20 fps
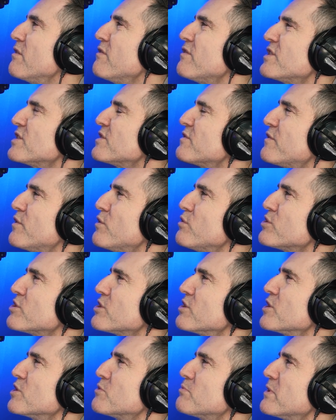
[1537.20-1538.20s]
just
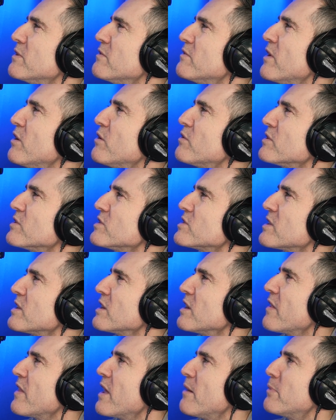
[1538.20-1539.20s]
fortunate to be involved in
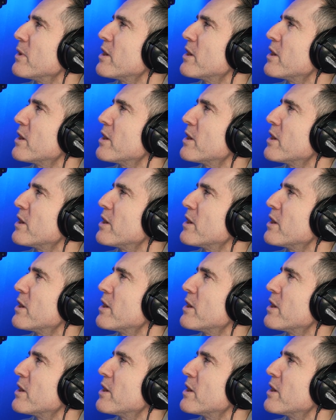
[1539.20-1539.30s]
something like that.